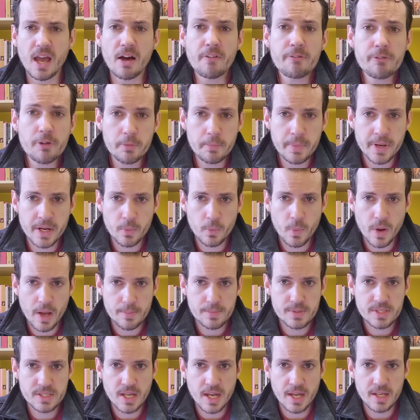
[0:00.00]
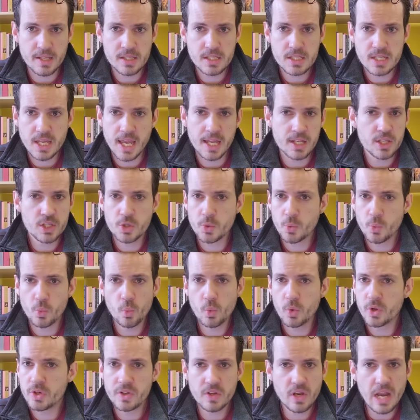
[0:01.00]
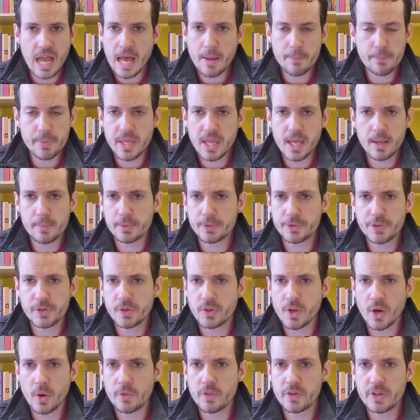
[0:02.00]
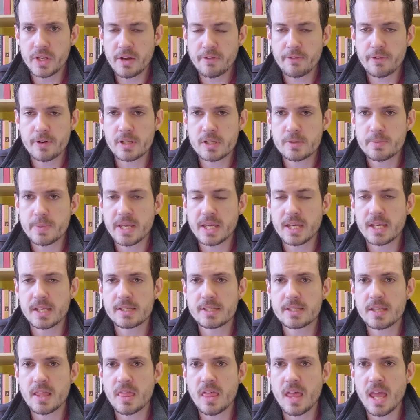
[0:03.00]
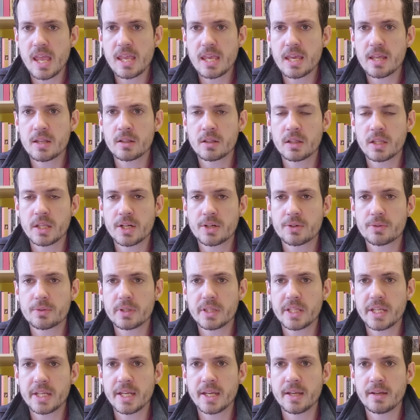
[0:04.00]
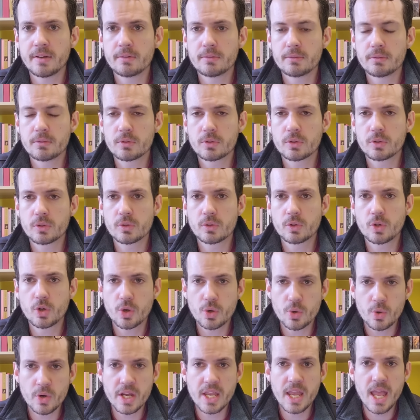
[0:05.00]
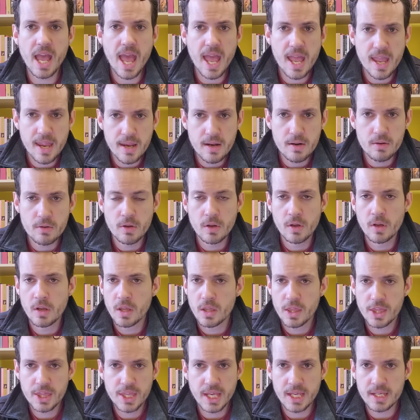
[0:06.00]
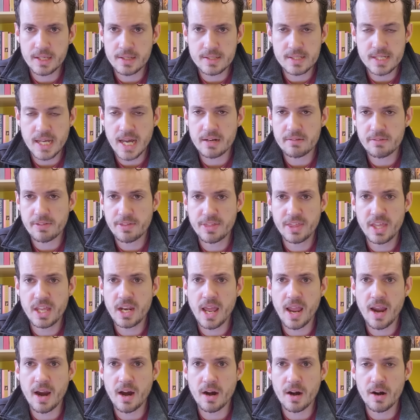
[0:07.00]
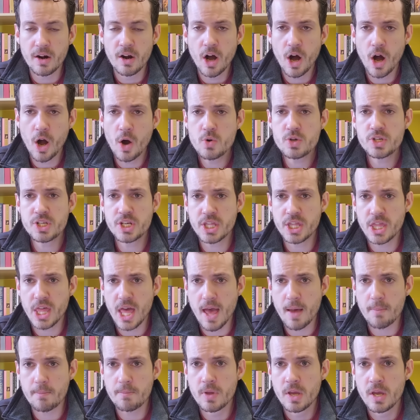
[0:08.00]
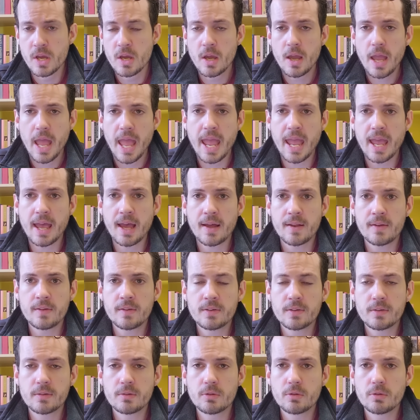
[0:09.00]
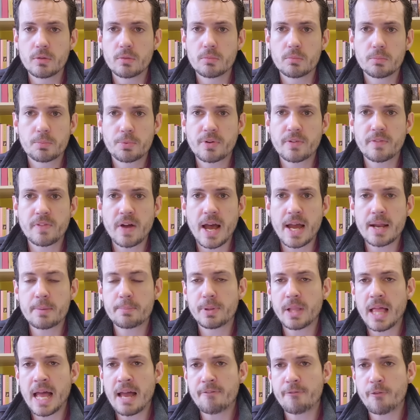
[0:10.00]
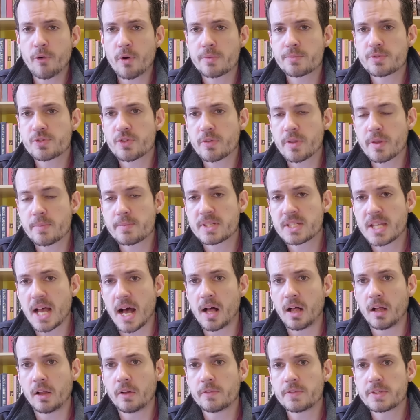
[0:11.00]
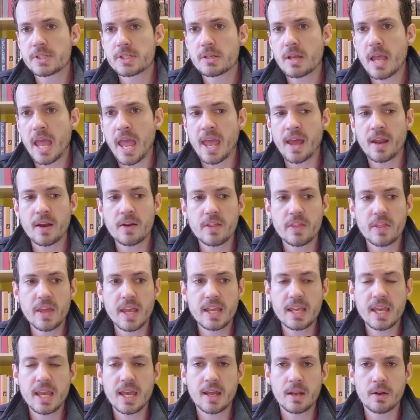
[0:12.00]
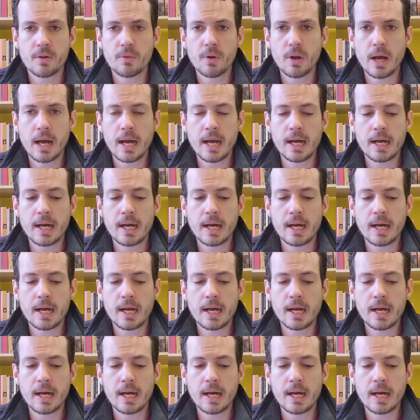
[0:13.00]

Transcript: government websites, and you would not be able to know the difference, because they can literally create things out of thin air, host them, and provide platforms for themselves, and they can